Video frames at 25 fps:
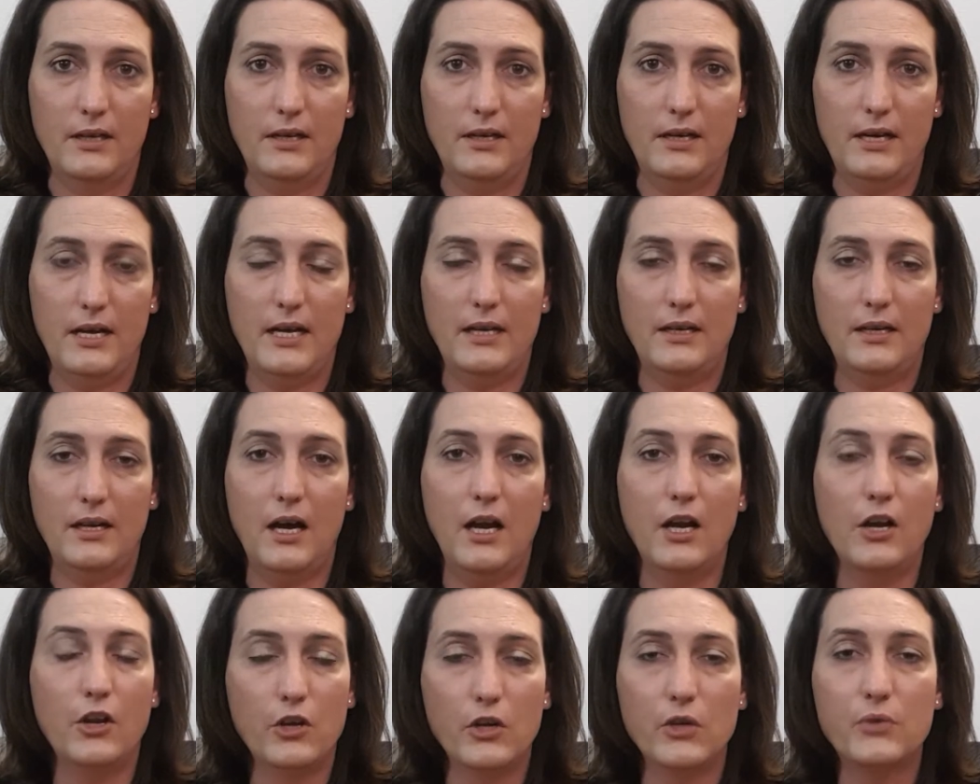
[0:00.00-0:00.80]
And
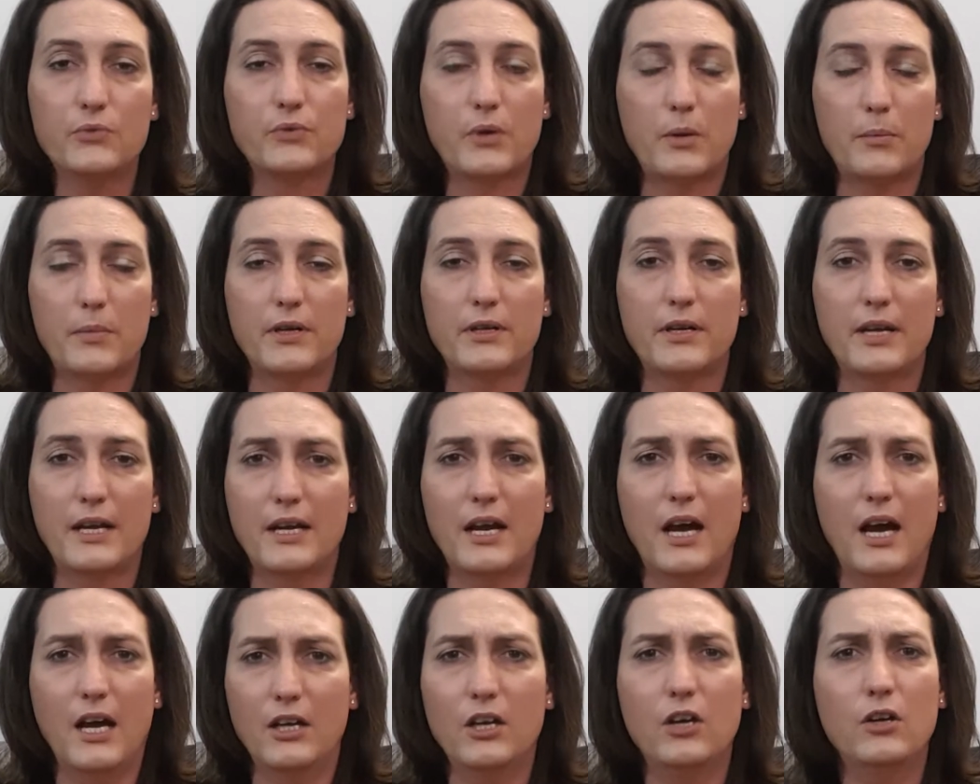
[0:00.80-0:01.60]
I learned from it. And
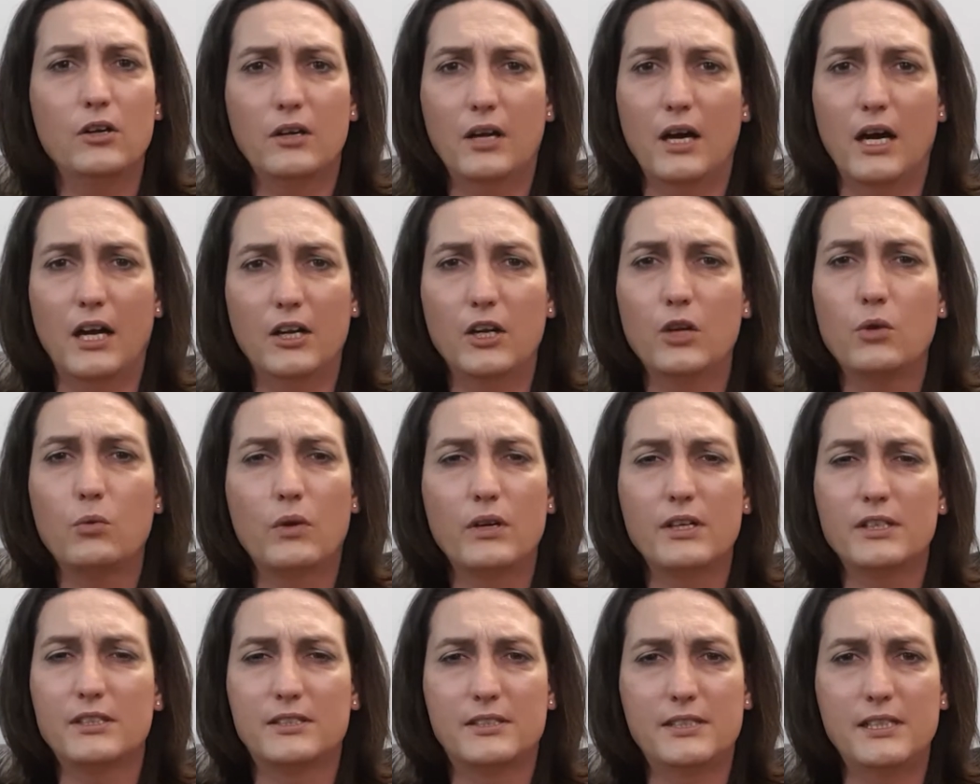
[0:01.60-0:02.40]
I don't
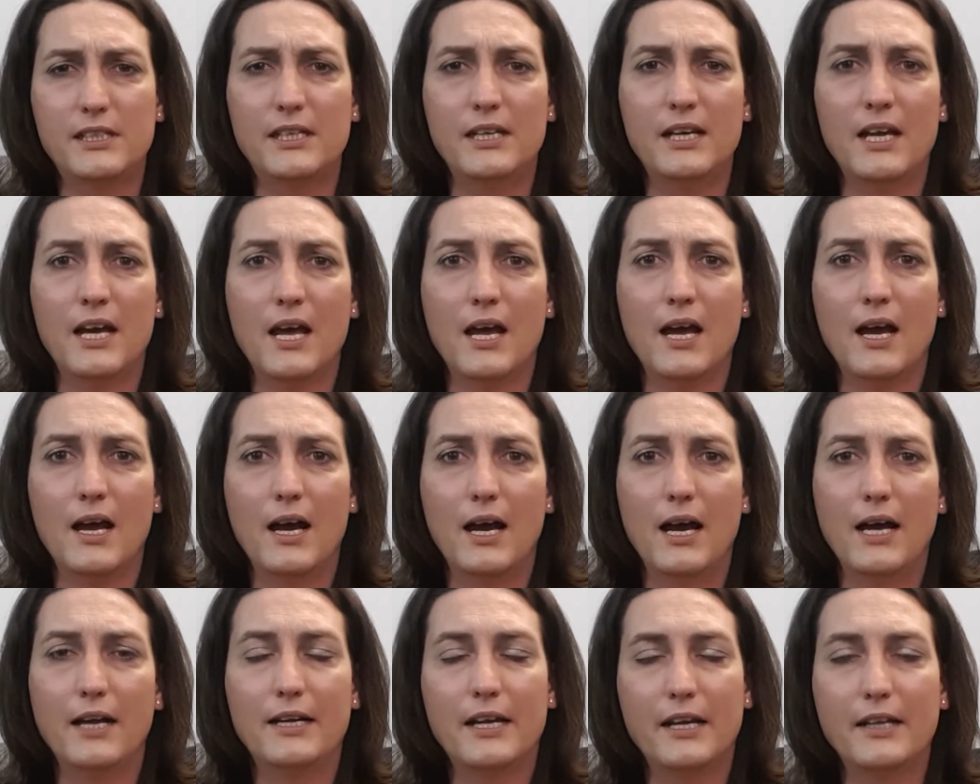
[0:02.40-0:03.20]
want to see
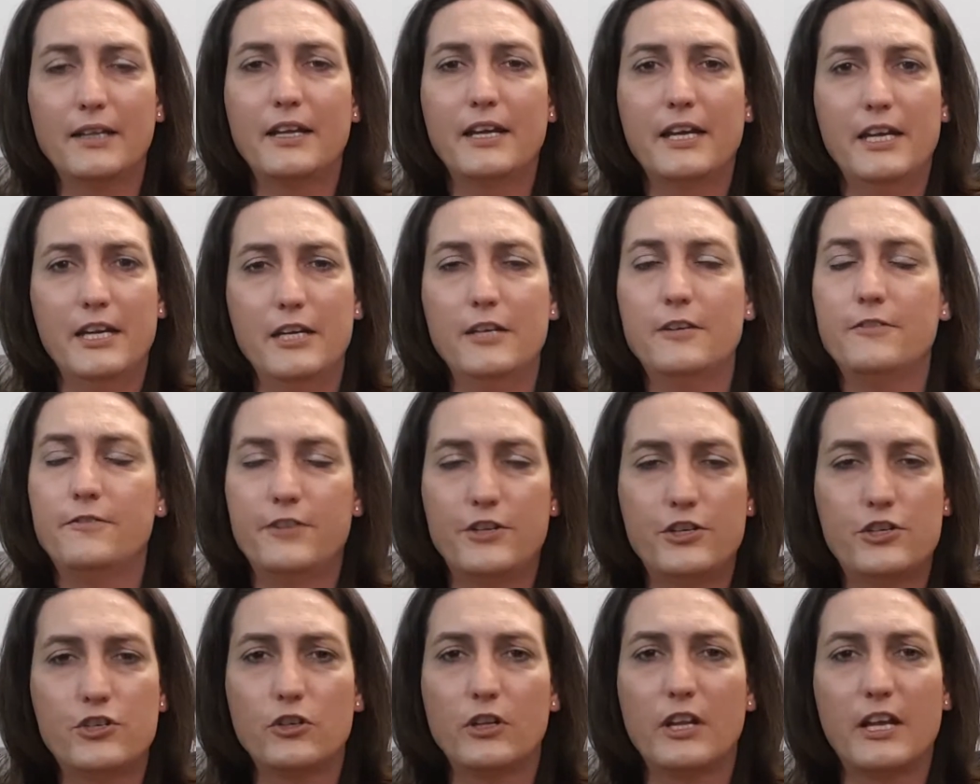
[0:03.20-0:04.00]
another
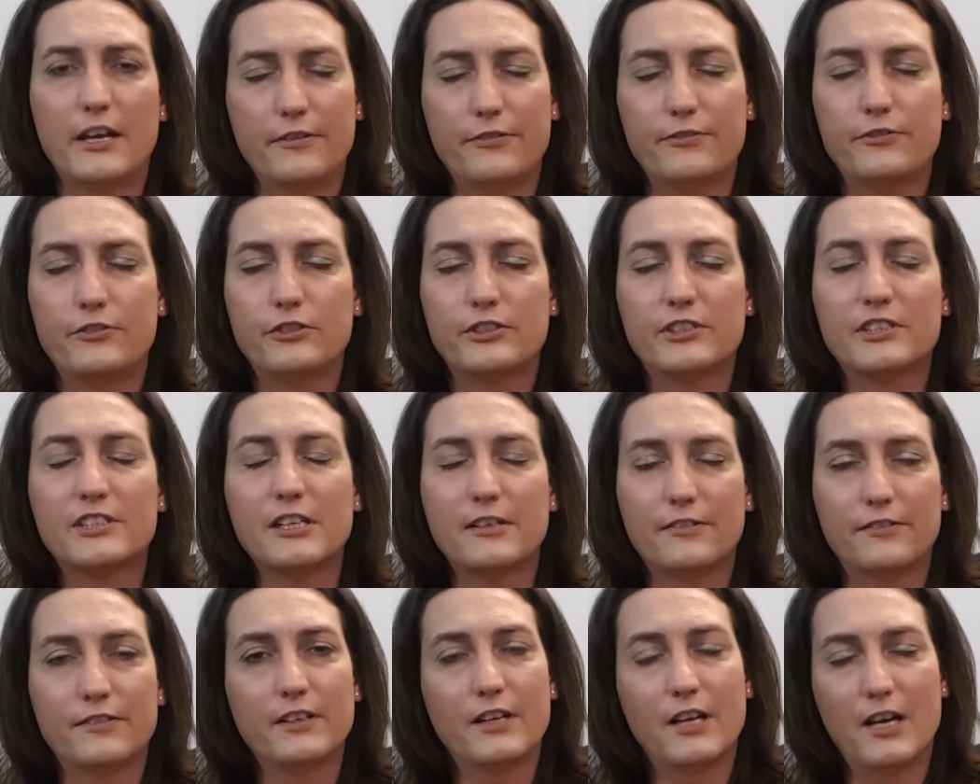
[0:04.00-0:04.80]
individual have to
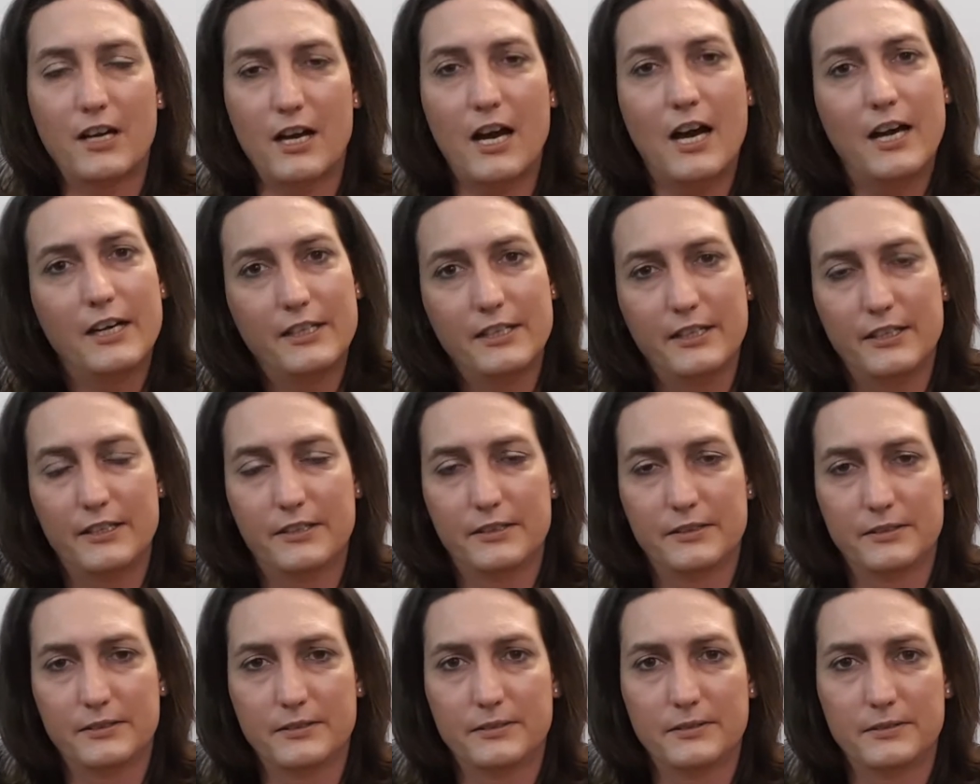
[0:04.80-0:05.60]
suffer like I did.
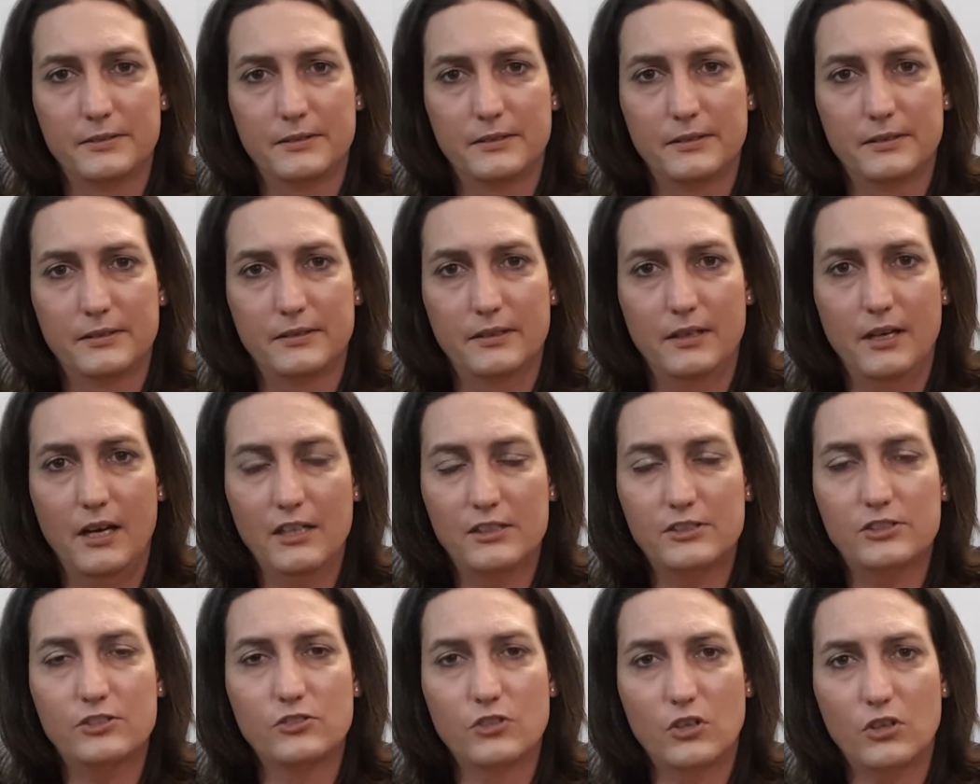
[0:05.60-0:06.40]

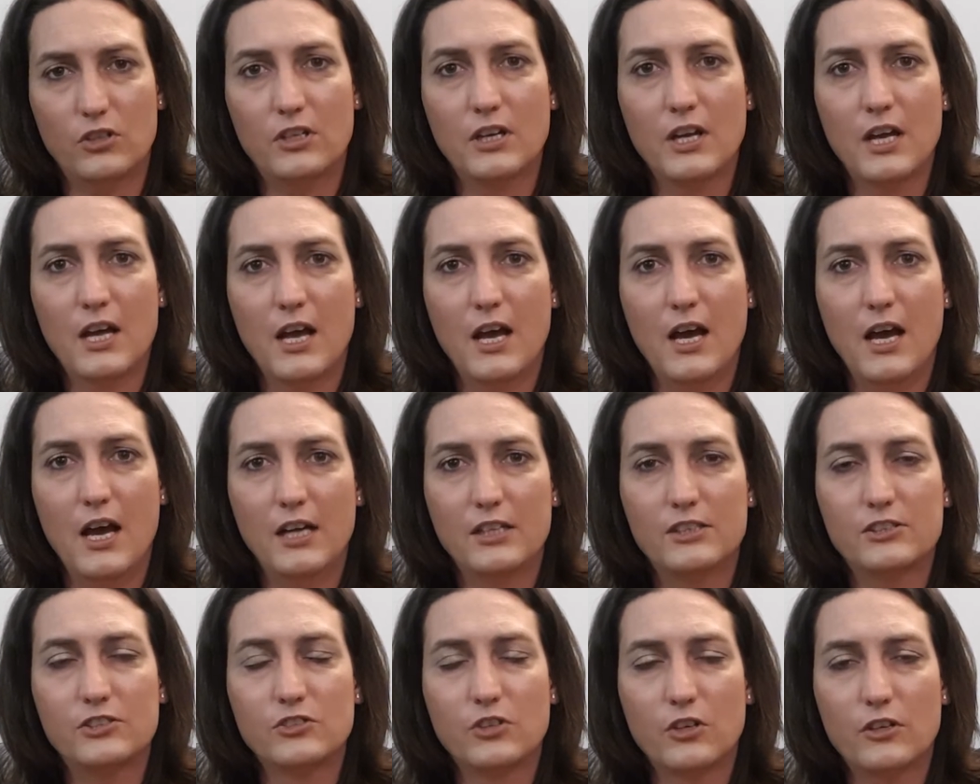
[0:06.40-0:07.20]
It's not
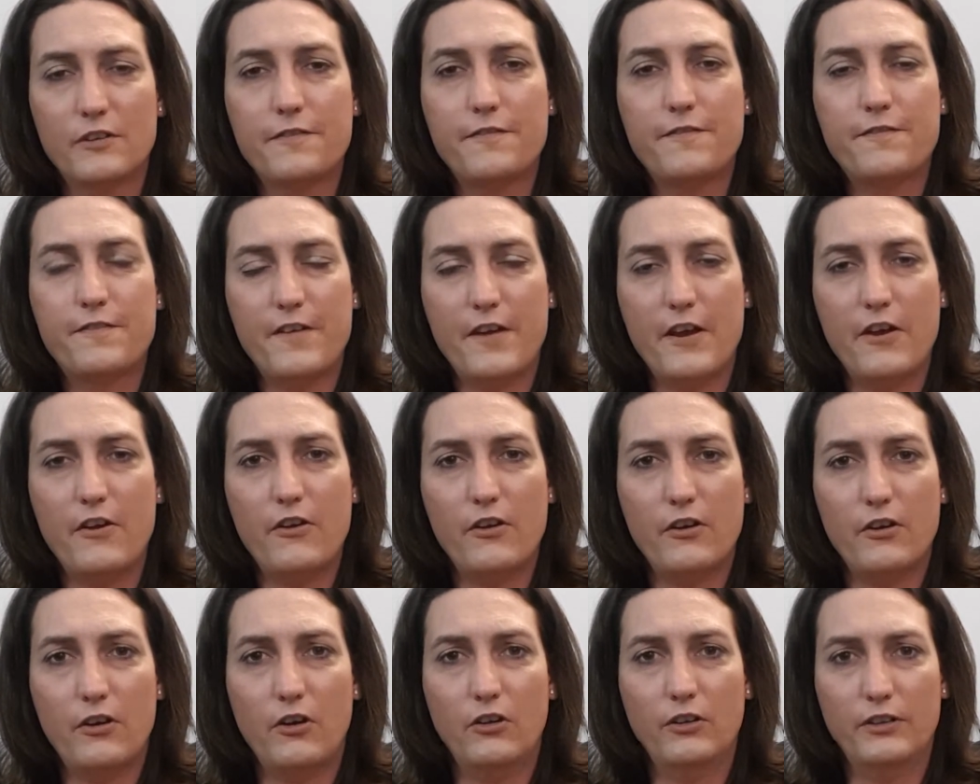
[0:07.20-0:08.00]

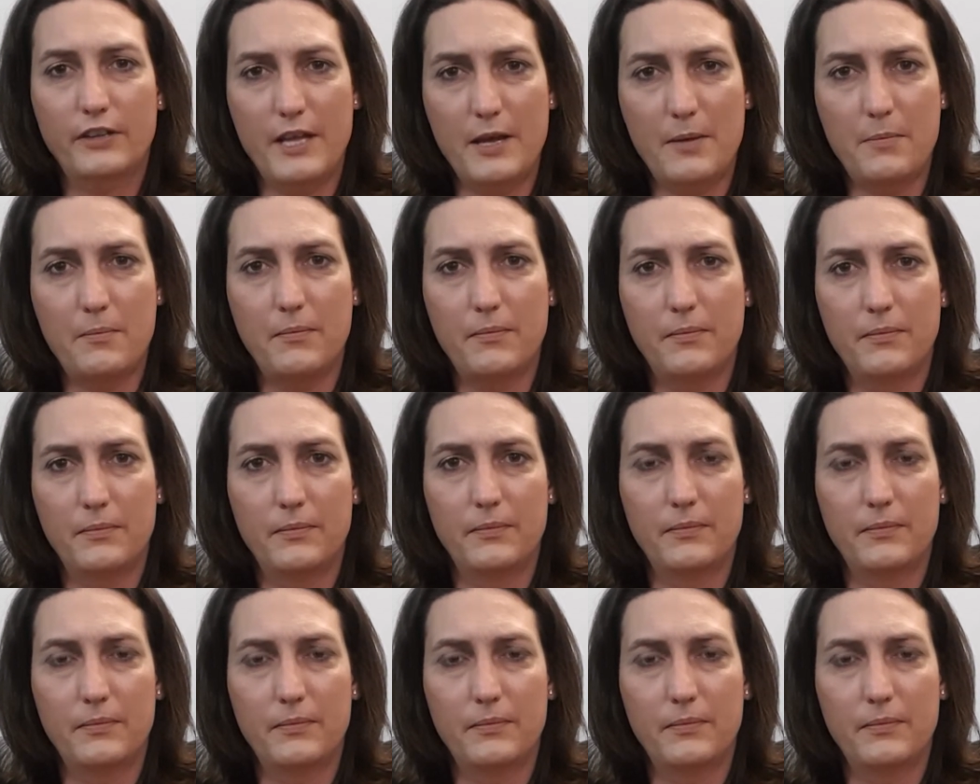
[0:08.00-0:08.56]
fair on them.